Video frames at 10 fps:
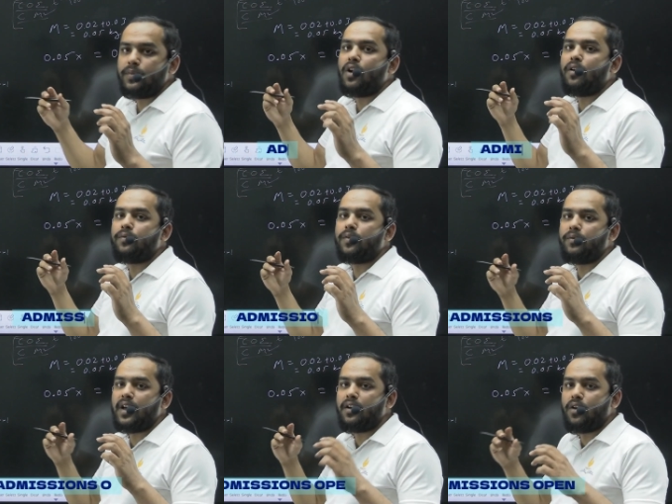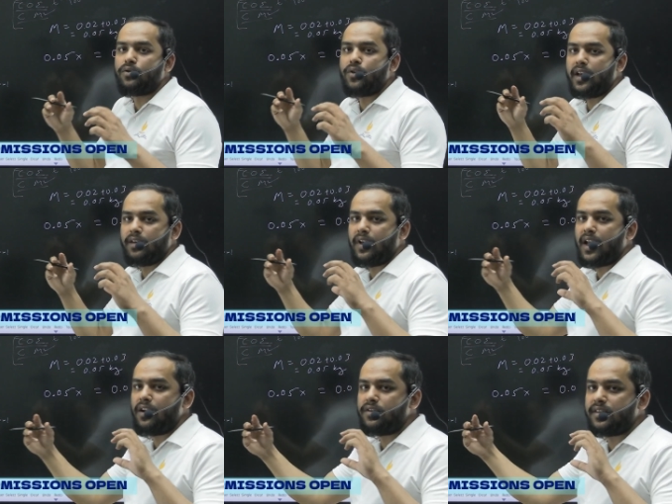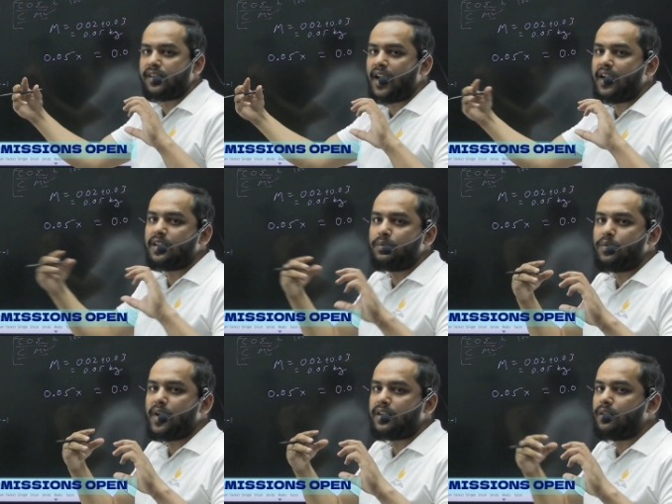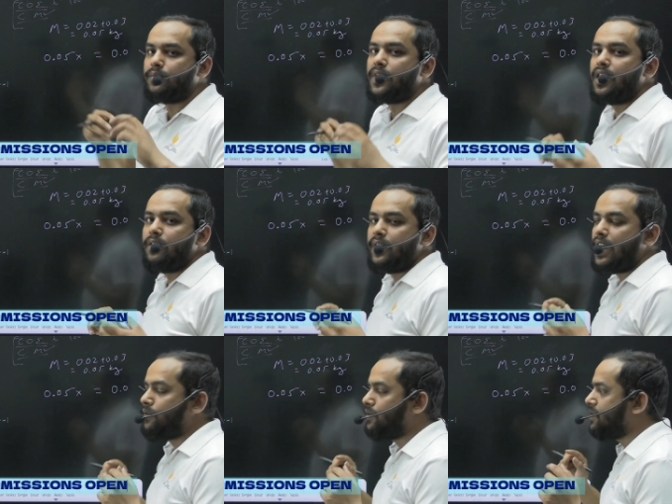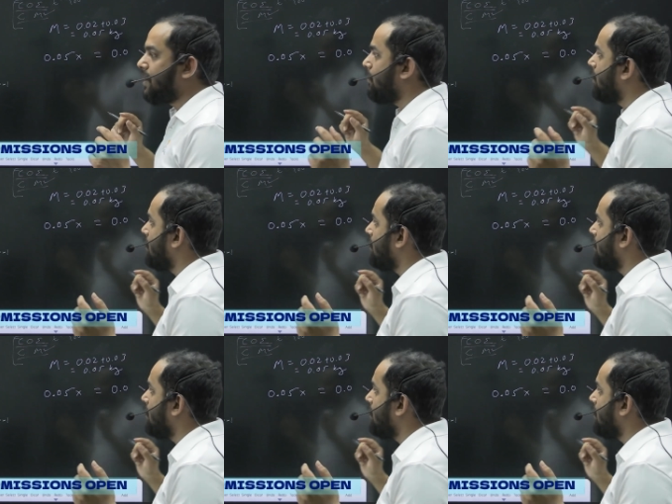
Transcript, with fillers: of, we are not going, we cannot just add the momentum. We have to uh,